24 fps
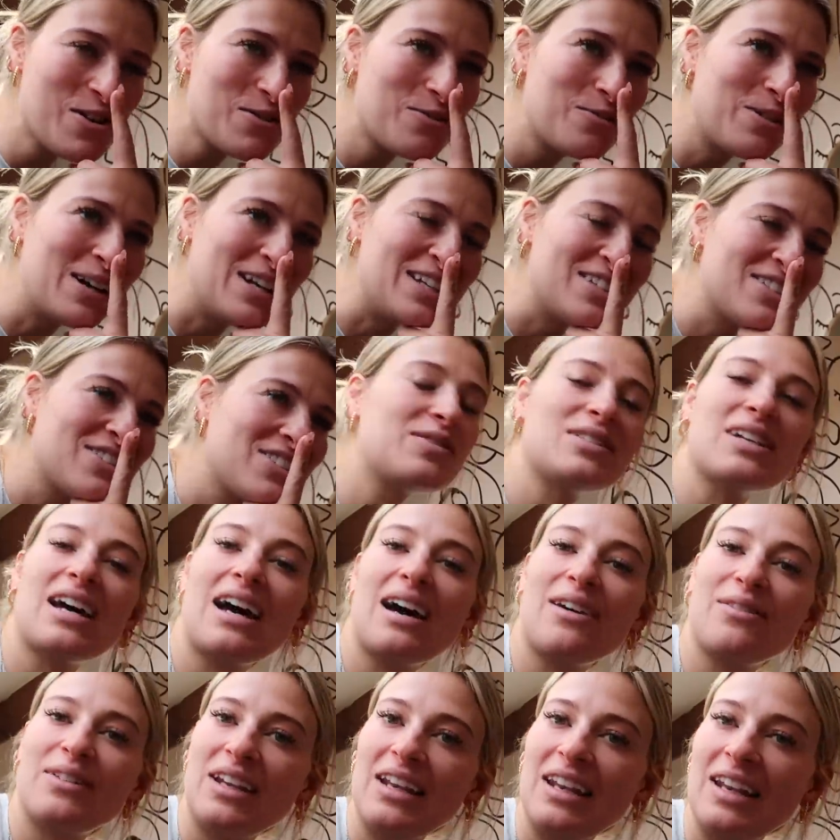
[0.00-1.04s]
which, after
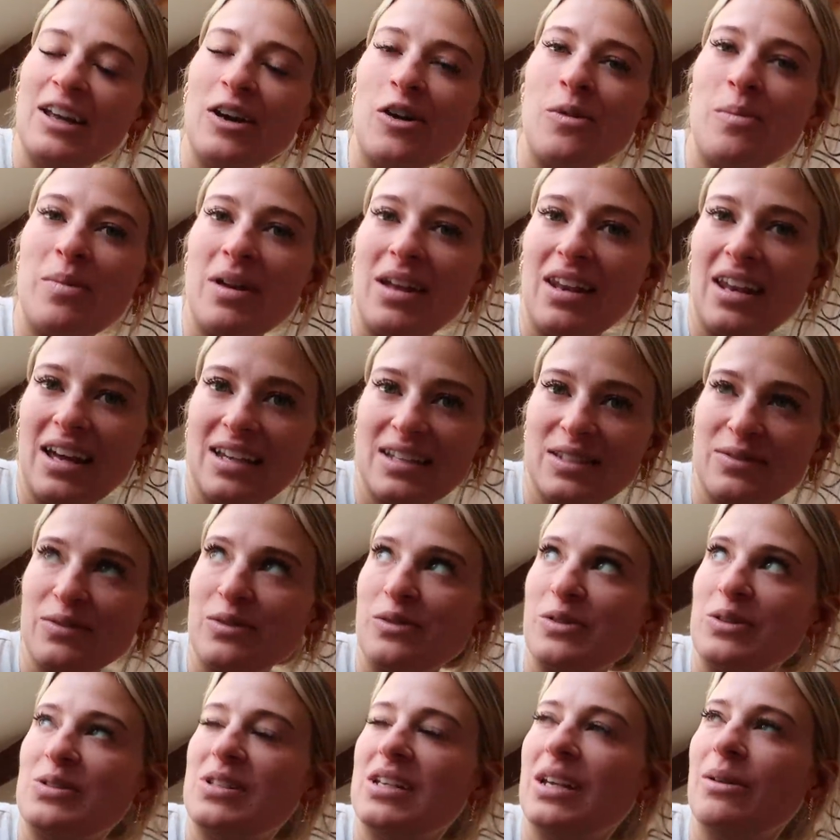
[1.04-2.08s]
having a little bit less of a
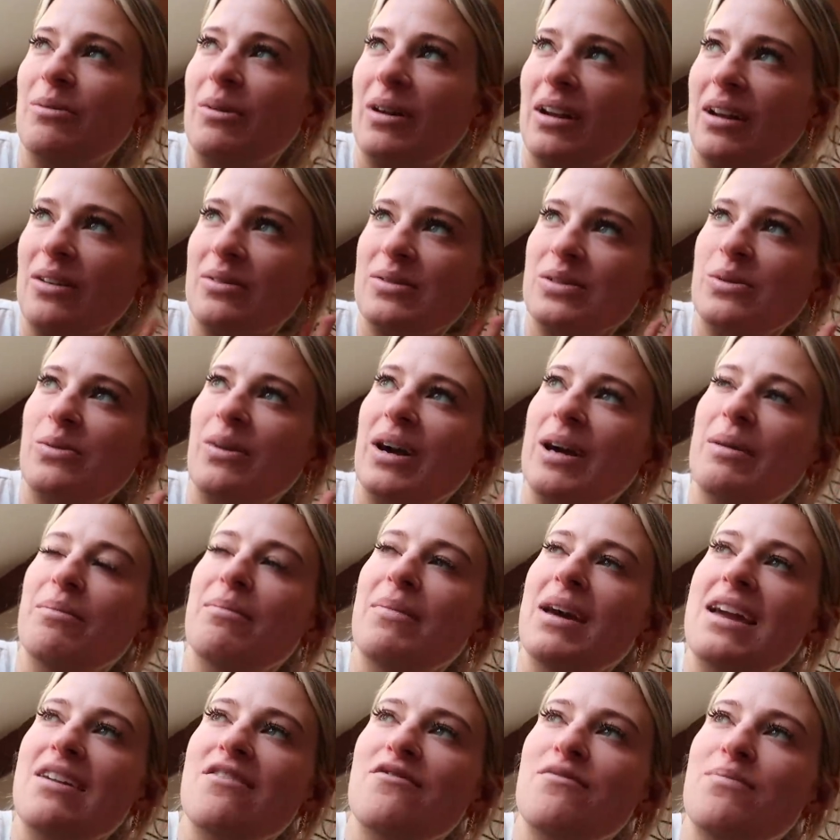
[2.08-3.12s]
routine while I was away,
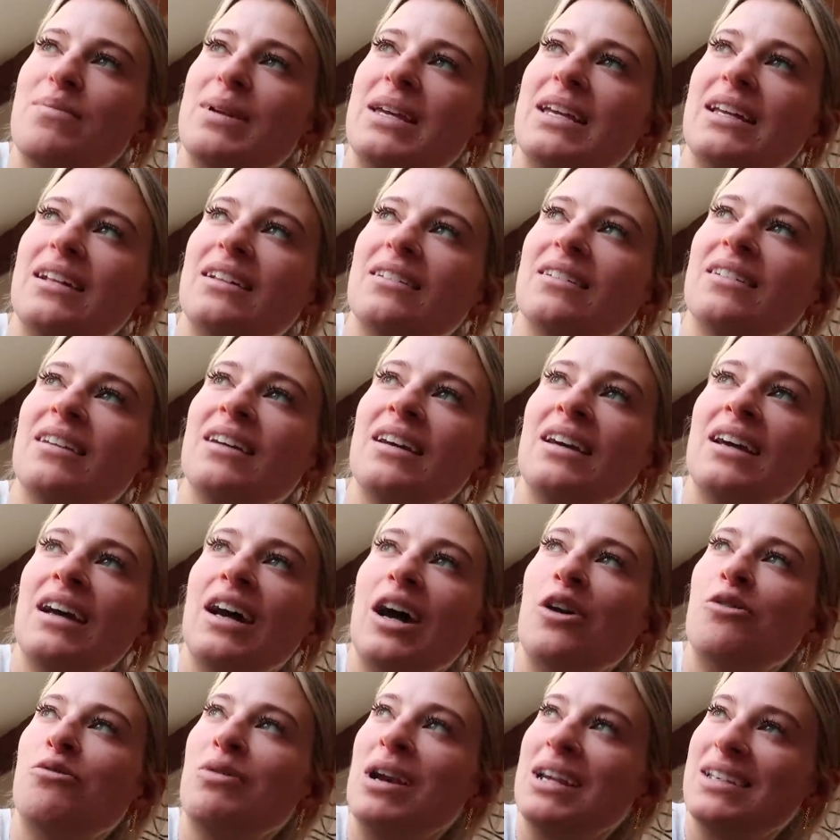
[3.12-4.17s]
may have been
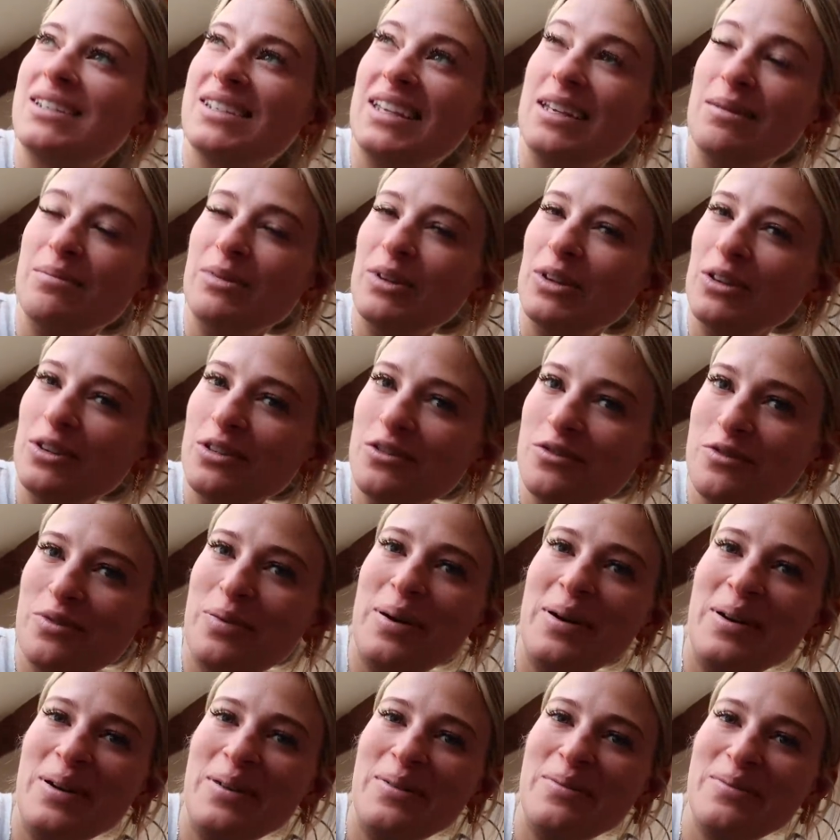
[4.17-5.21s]
a risky move
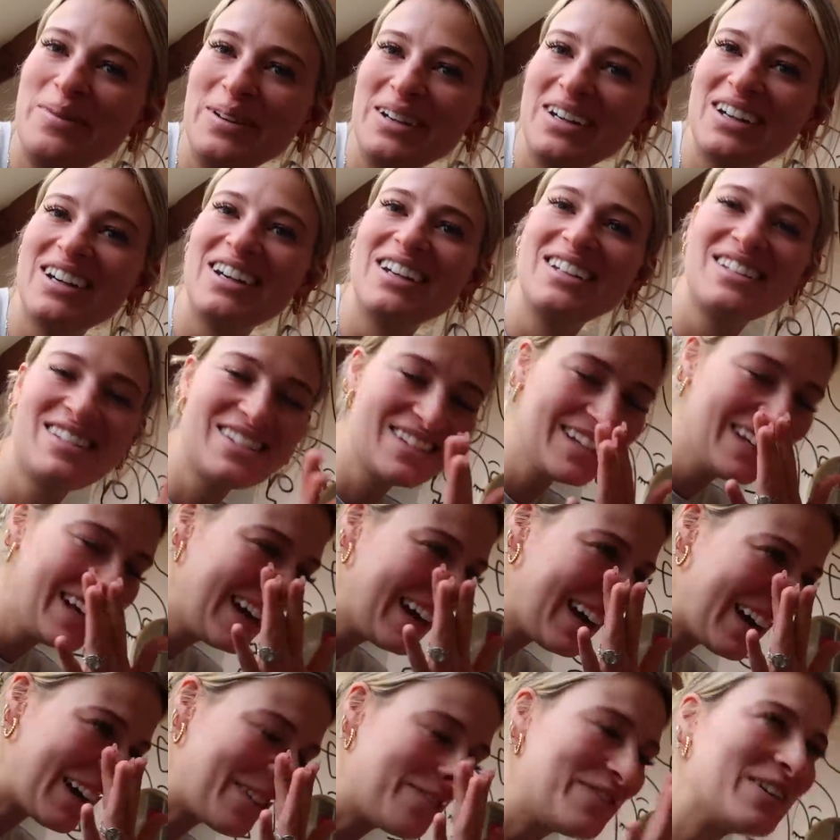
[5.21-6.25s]
because
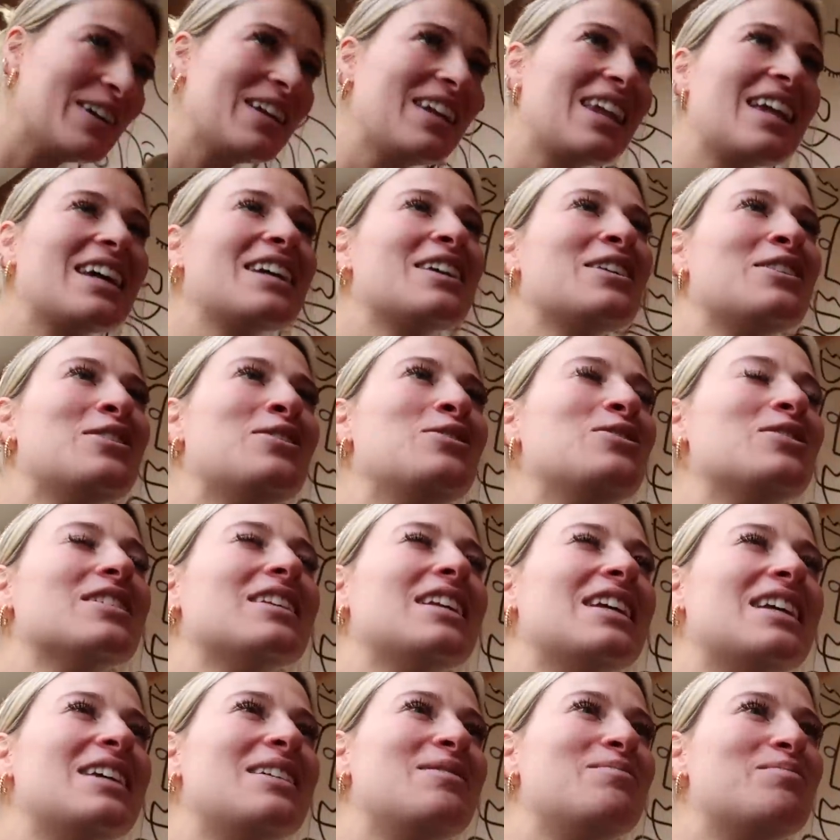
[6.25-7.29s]
I feel like
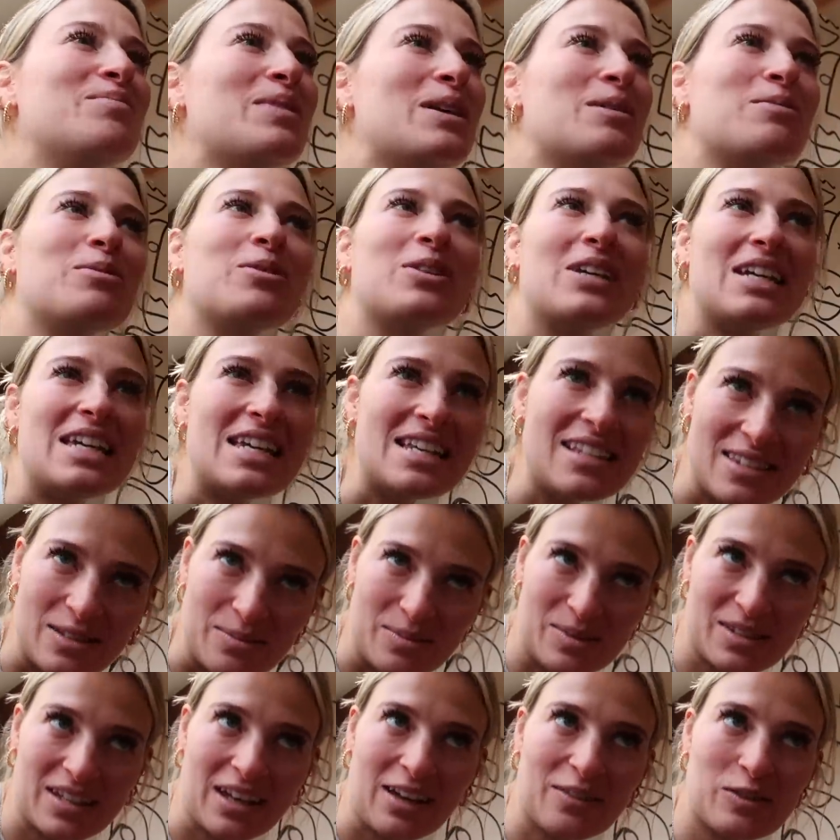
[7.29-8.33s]
usually people ease
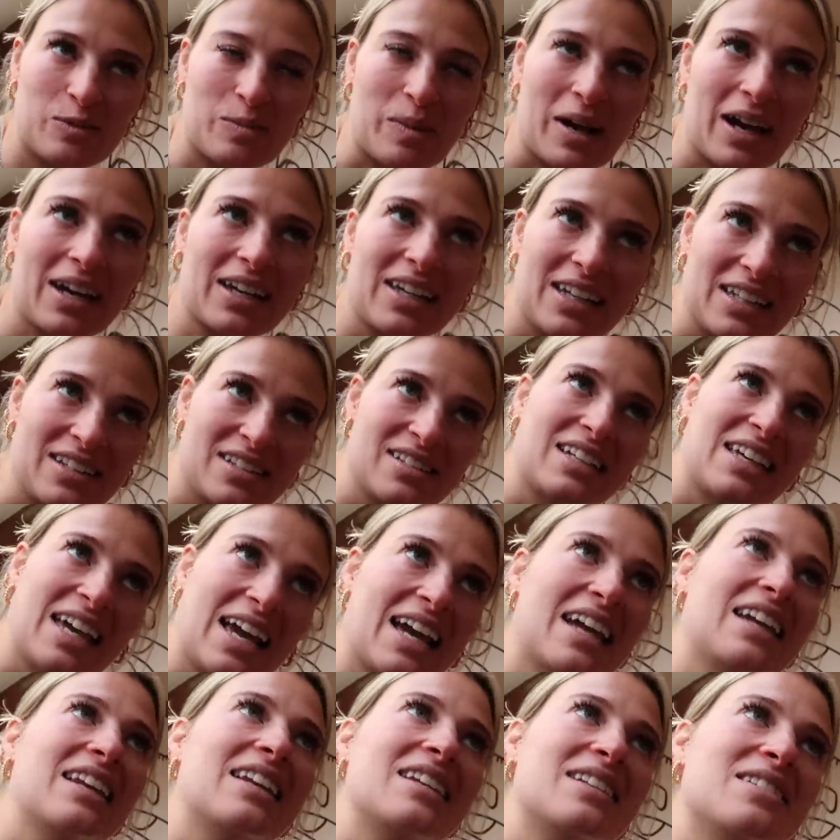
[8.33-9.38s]
themselves back into
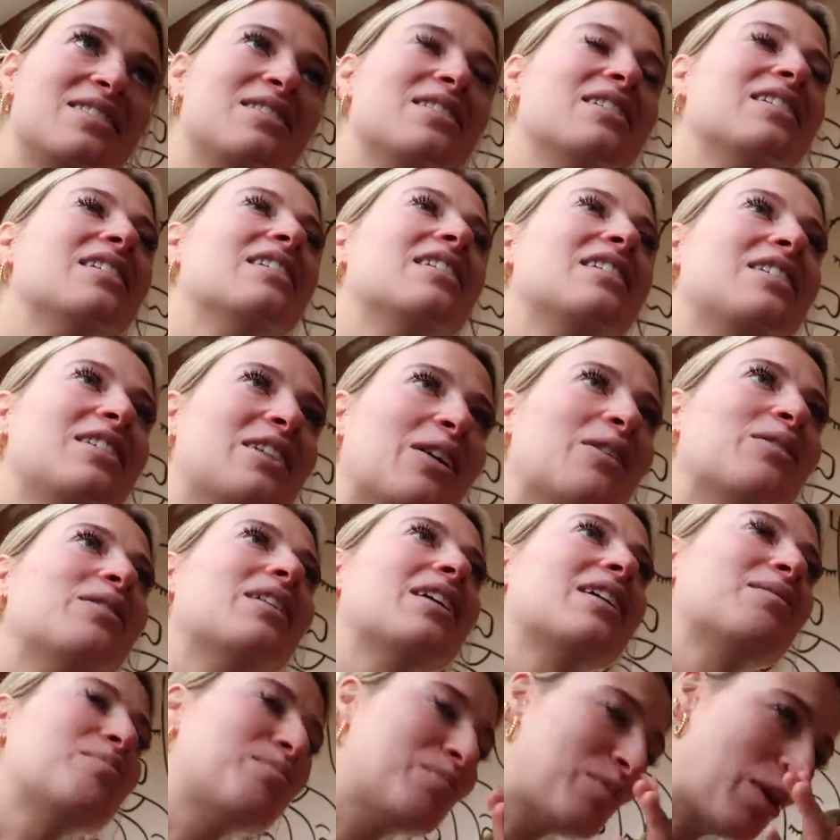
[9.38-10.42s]
getting into, you know,
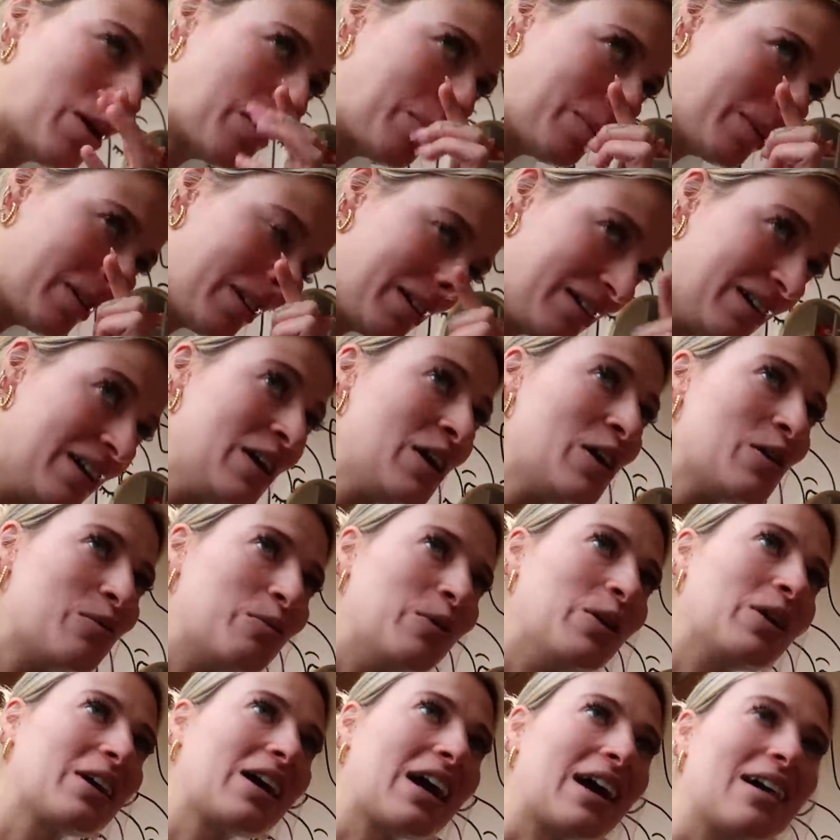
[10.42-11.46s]
their proper
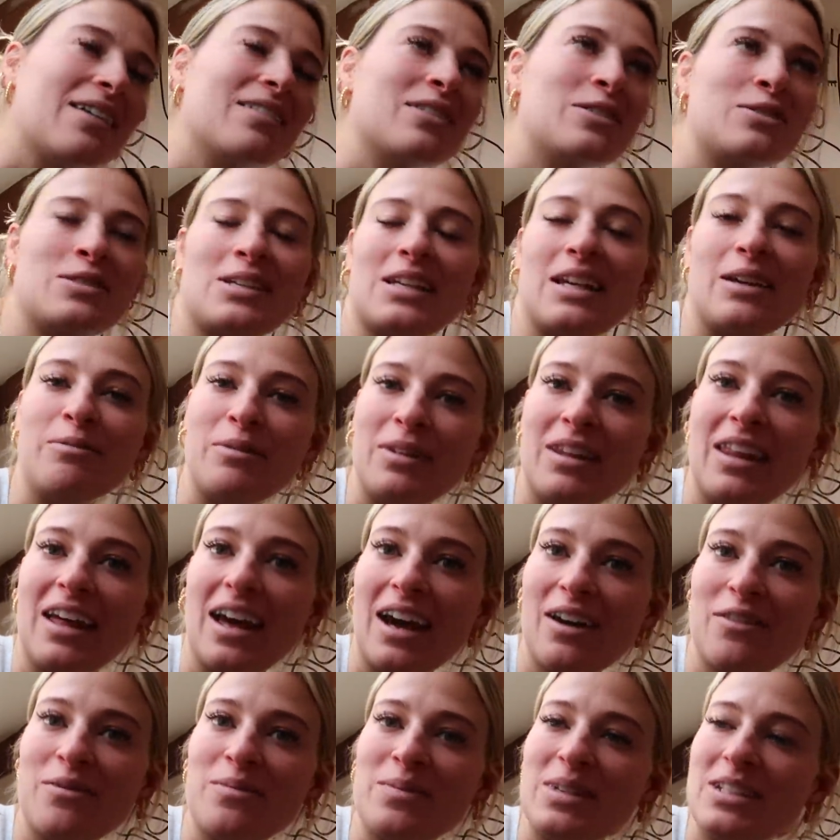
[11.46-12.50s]
workout routine when they
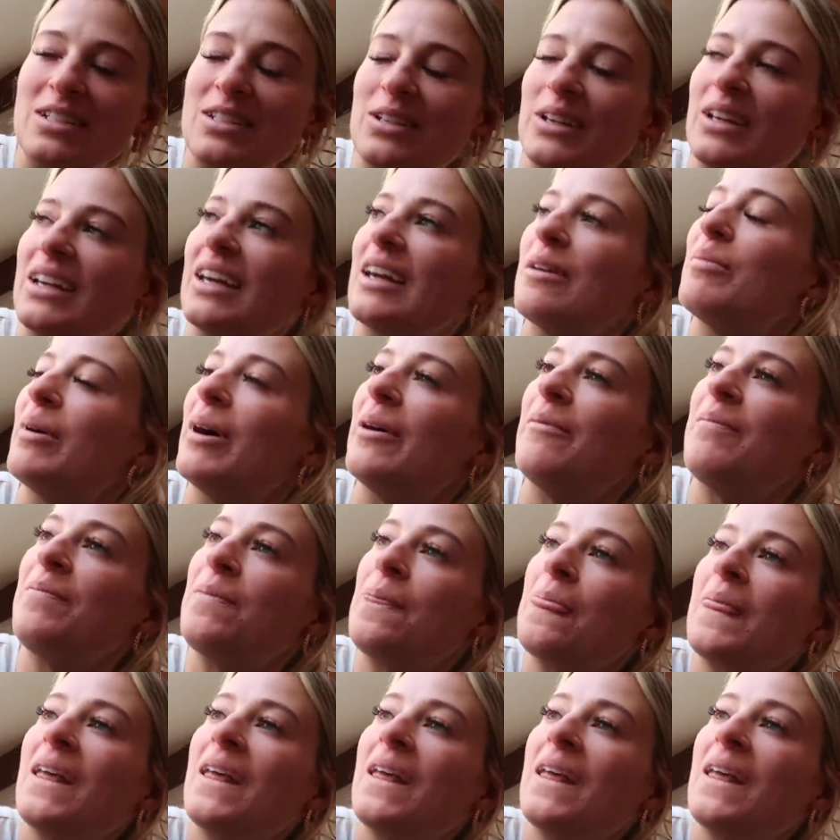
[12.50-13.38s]
haven't been doing it. But